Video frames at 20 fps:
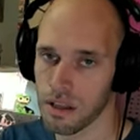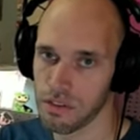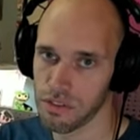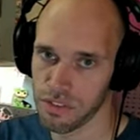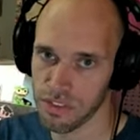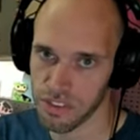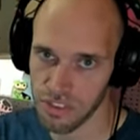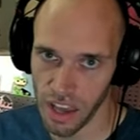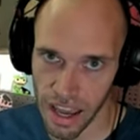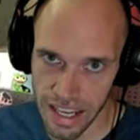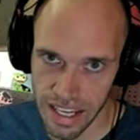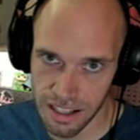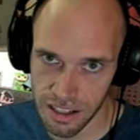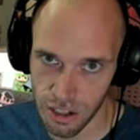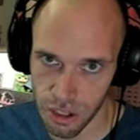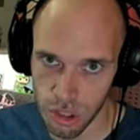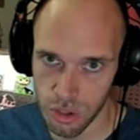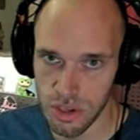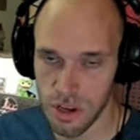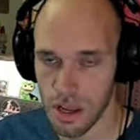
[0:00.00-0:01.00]
Side
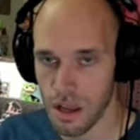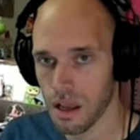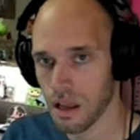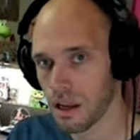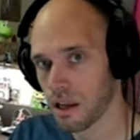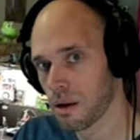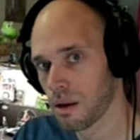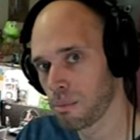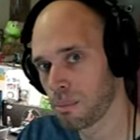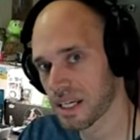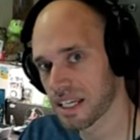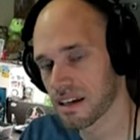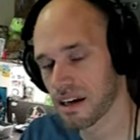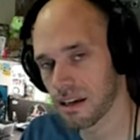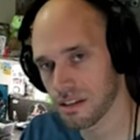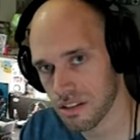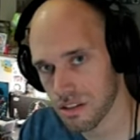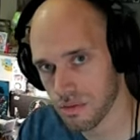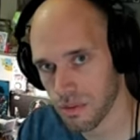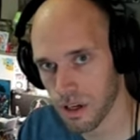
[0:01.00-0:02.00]
note,
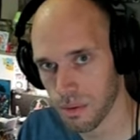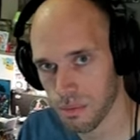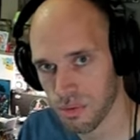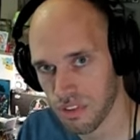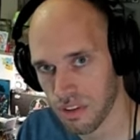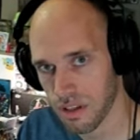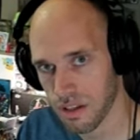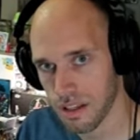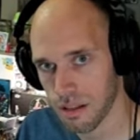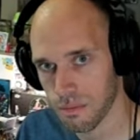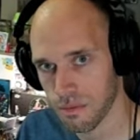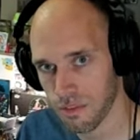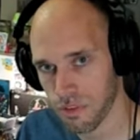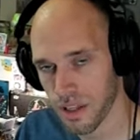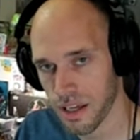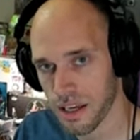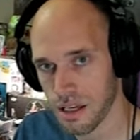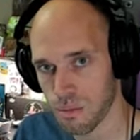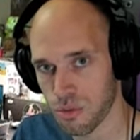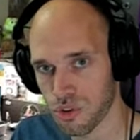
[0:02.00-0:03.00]
because of Obsidian
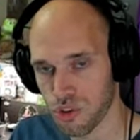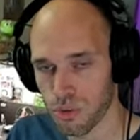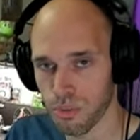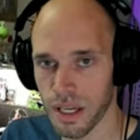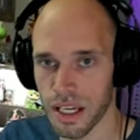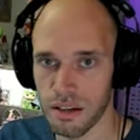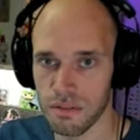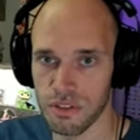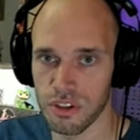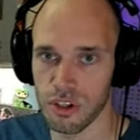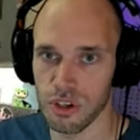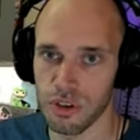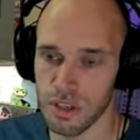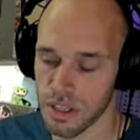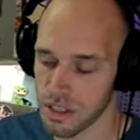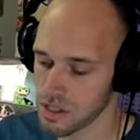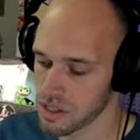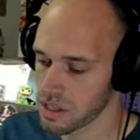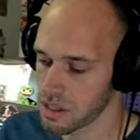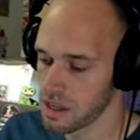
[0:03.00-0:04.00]
Flames, you may have
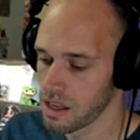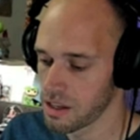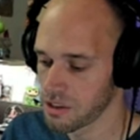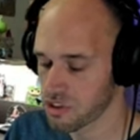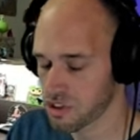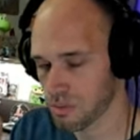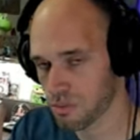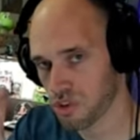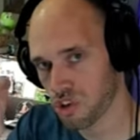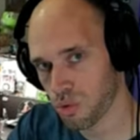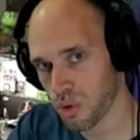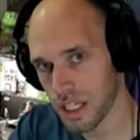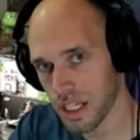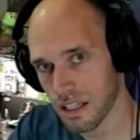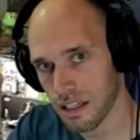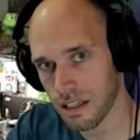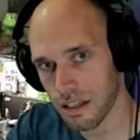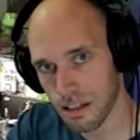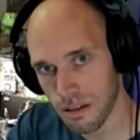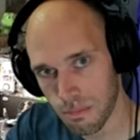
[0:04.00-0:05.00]
noticed some
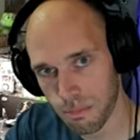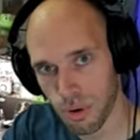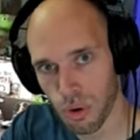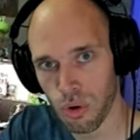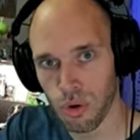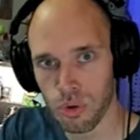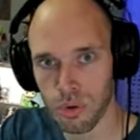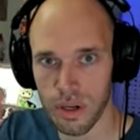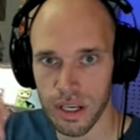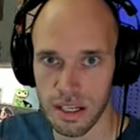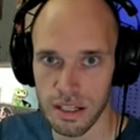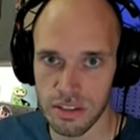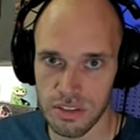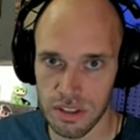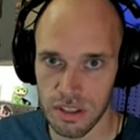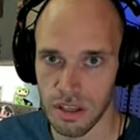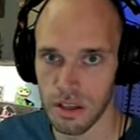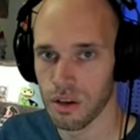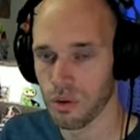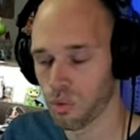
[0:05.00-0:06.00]
tweaking in pull
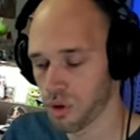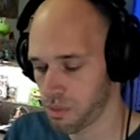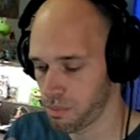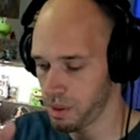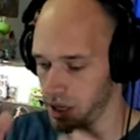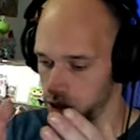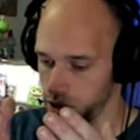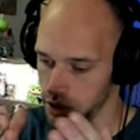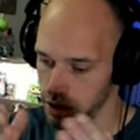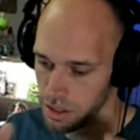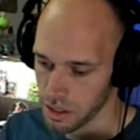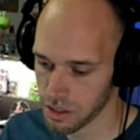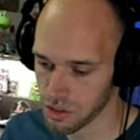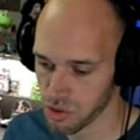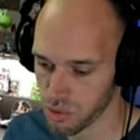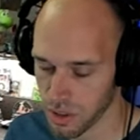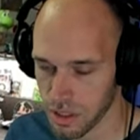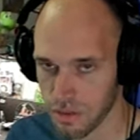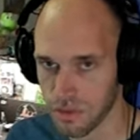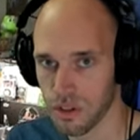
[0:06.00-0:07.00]
rates with
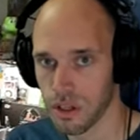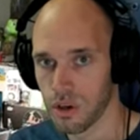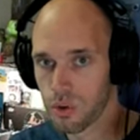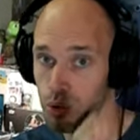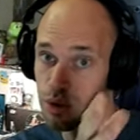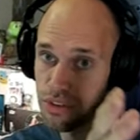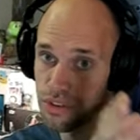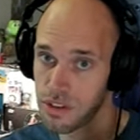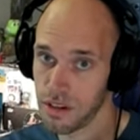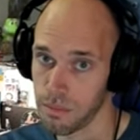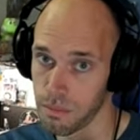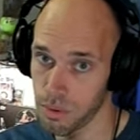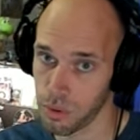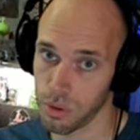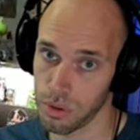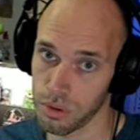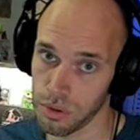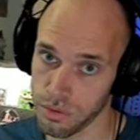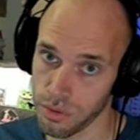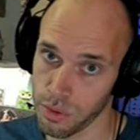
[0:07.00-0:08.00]
Paradox Rift, with
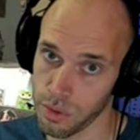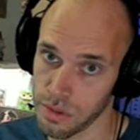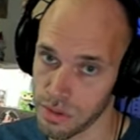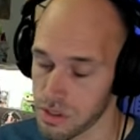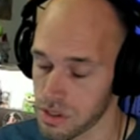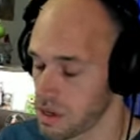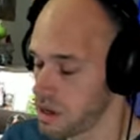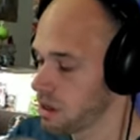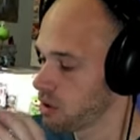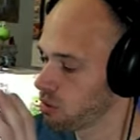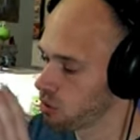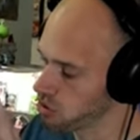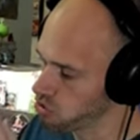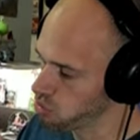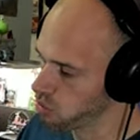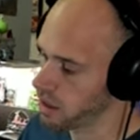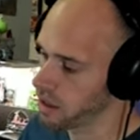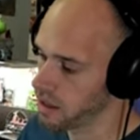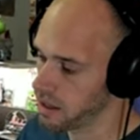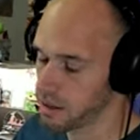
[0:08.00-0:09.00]
Temporal Force, with
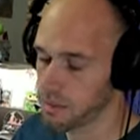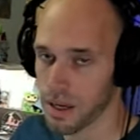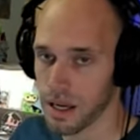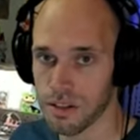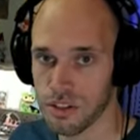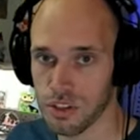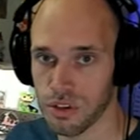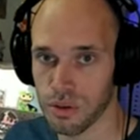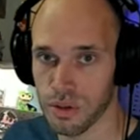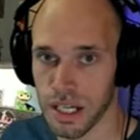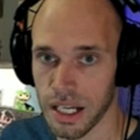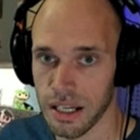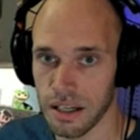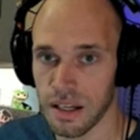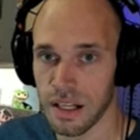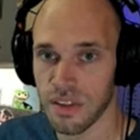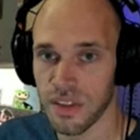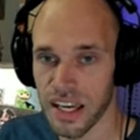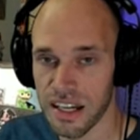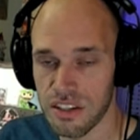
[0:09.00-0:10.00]
Twilight Masquerade.
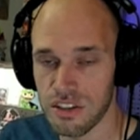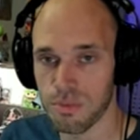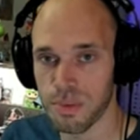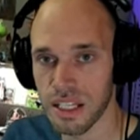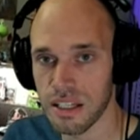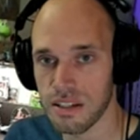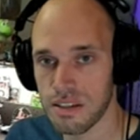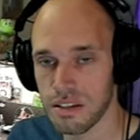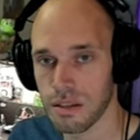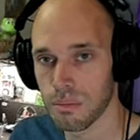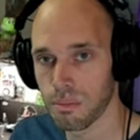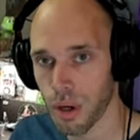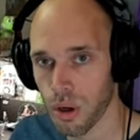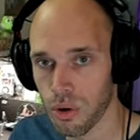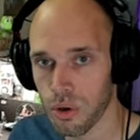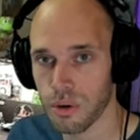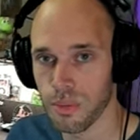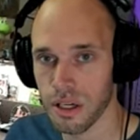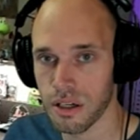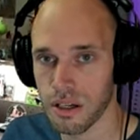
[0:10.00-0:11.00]
That is because the
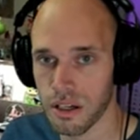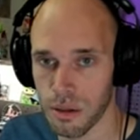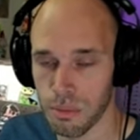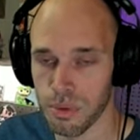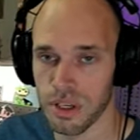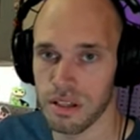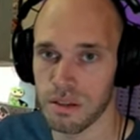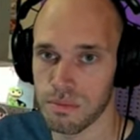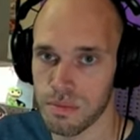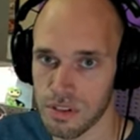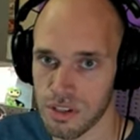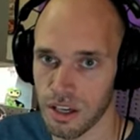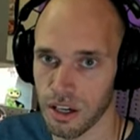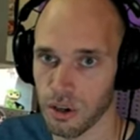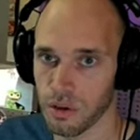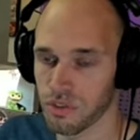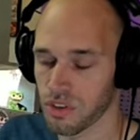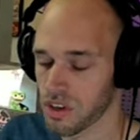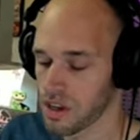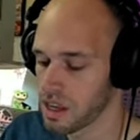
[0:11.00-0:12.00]
Pokemon Company
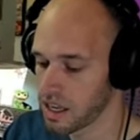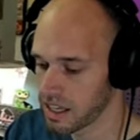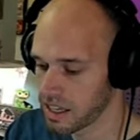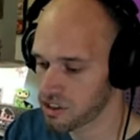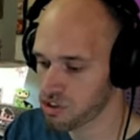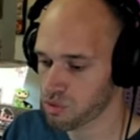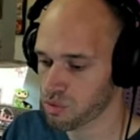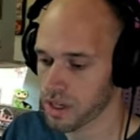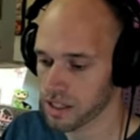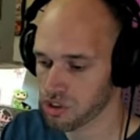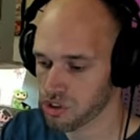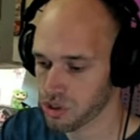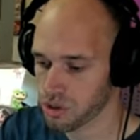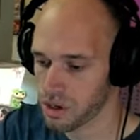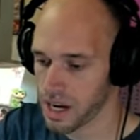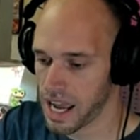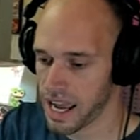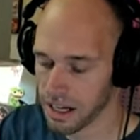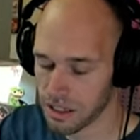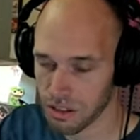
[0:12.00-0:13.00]
themselves is
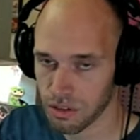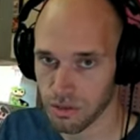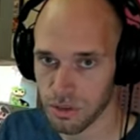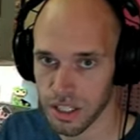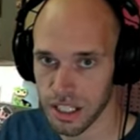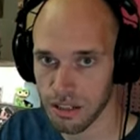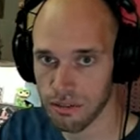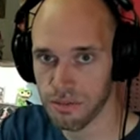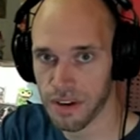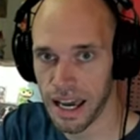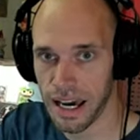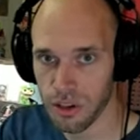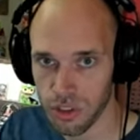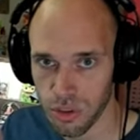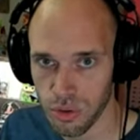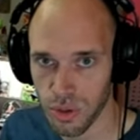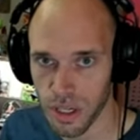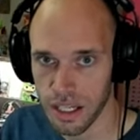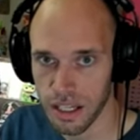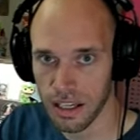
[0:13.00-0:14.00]
retroactively
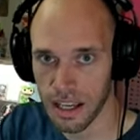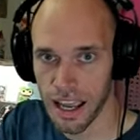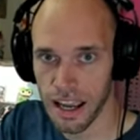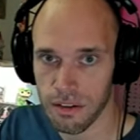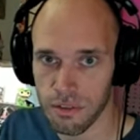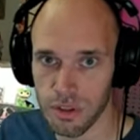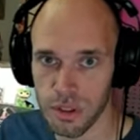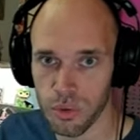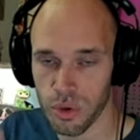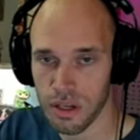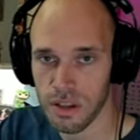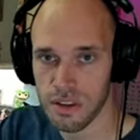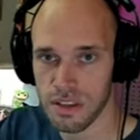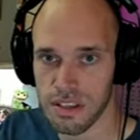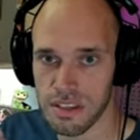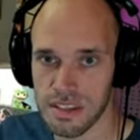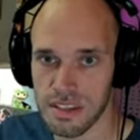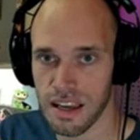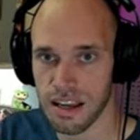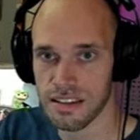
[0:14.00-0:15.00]
evaluating every one of
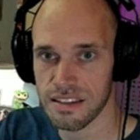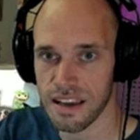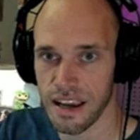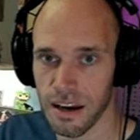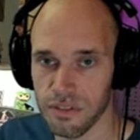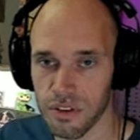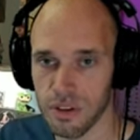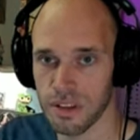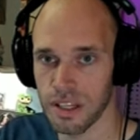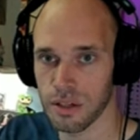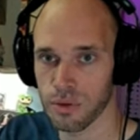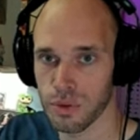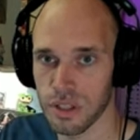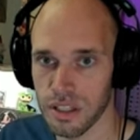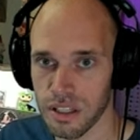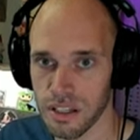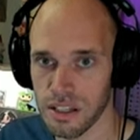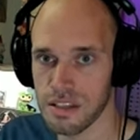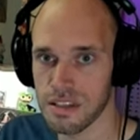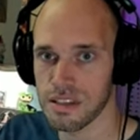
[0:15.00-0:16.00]
these sets after they
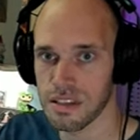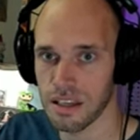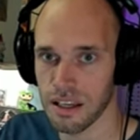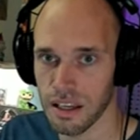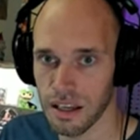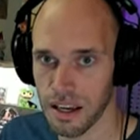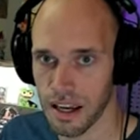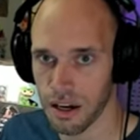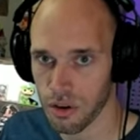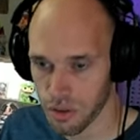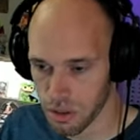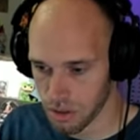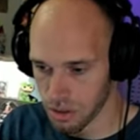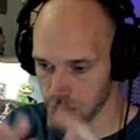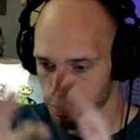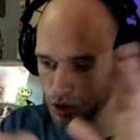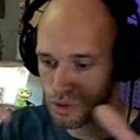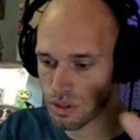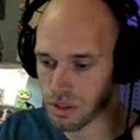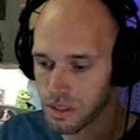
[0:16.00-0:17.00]
release, seeing how the
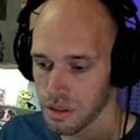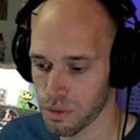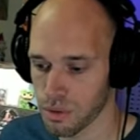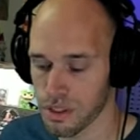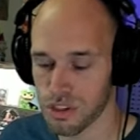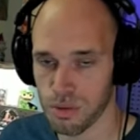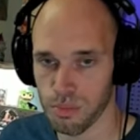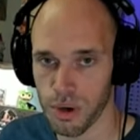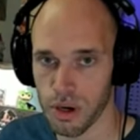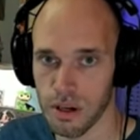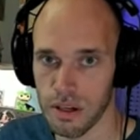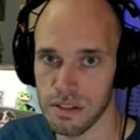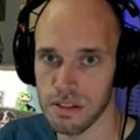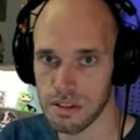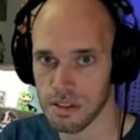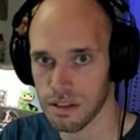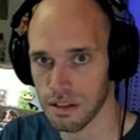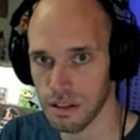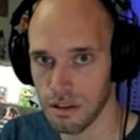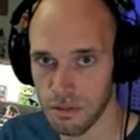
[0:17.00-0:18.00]
community
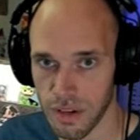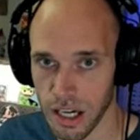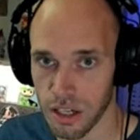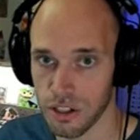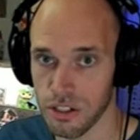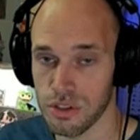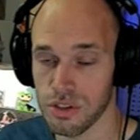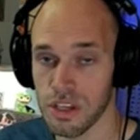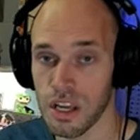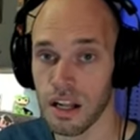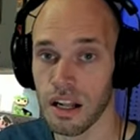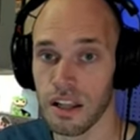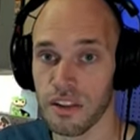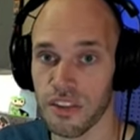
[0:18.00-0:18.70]
responds, seeing values.